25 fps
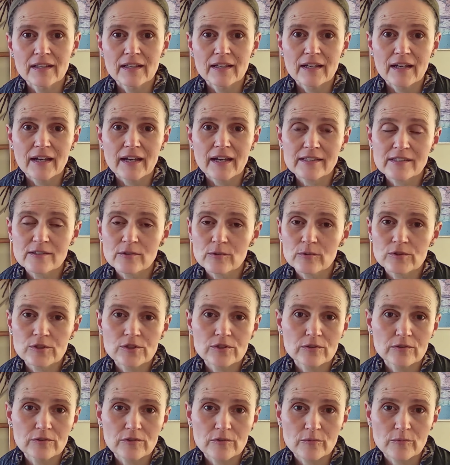I saw
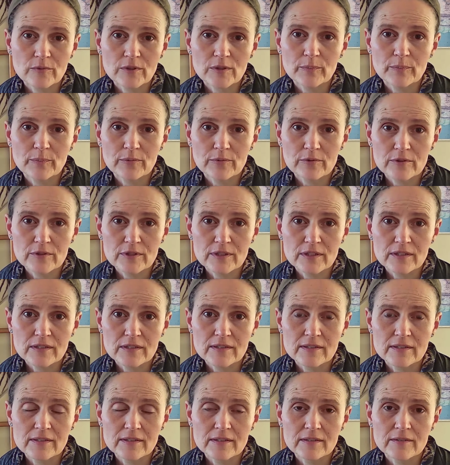children with
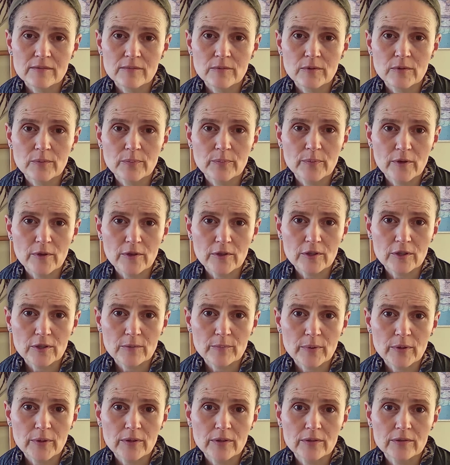bruises, with broken
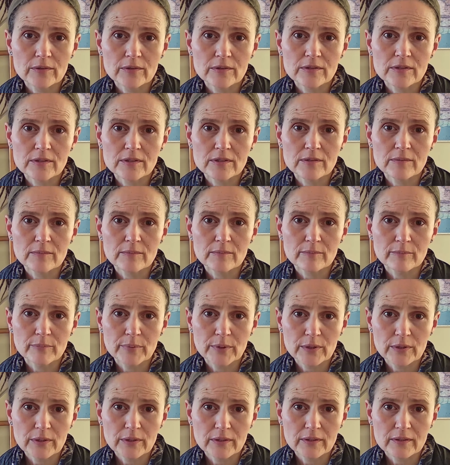bones,
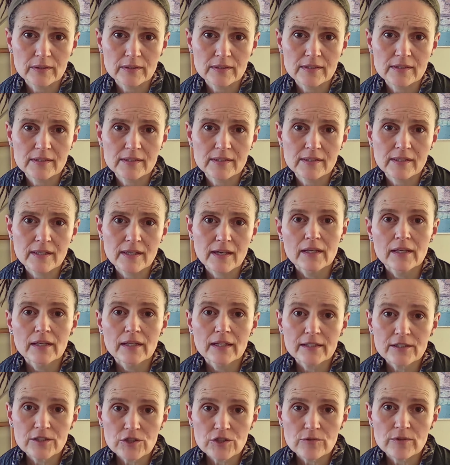burns,
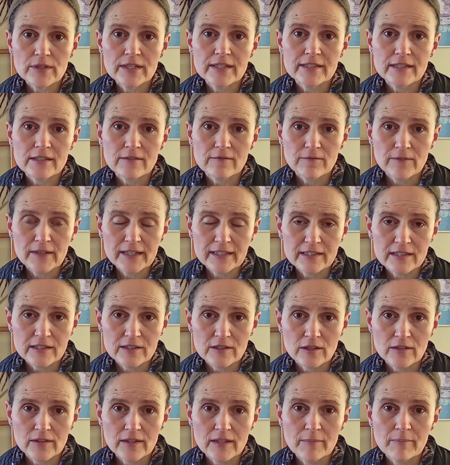injuries inflicted
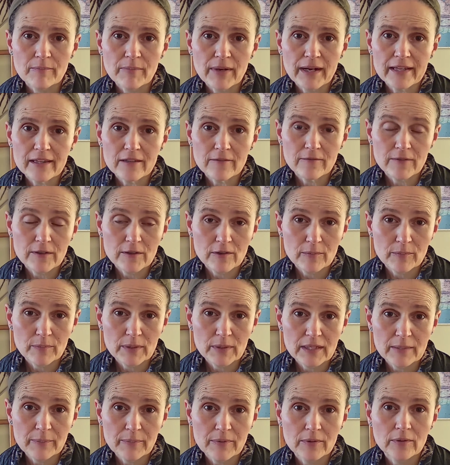on them by the very
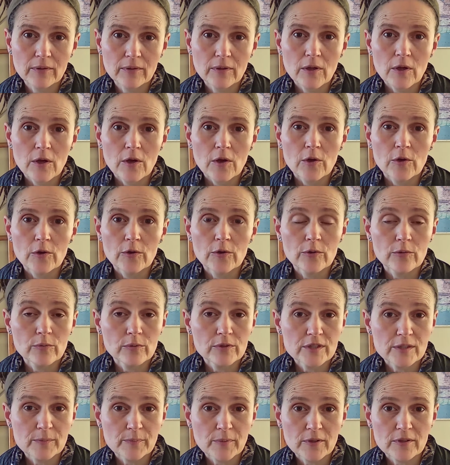people who were
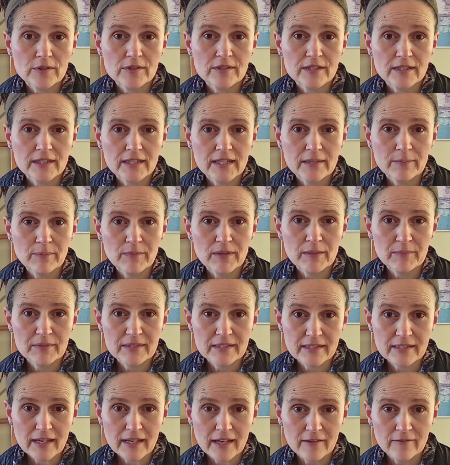supposed to keep them
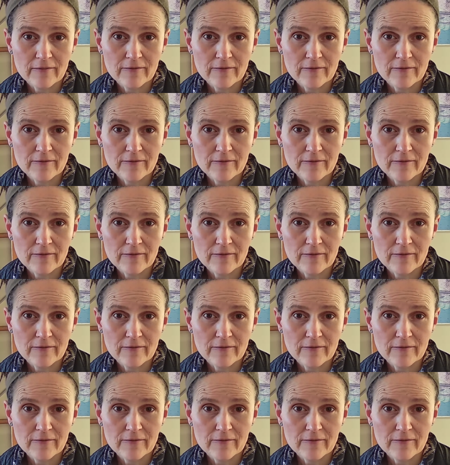safe.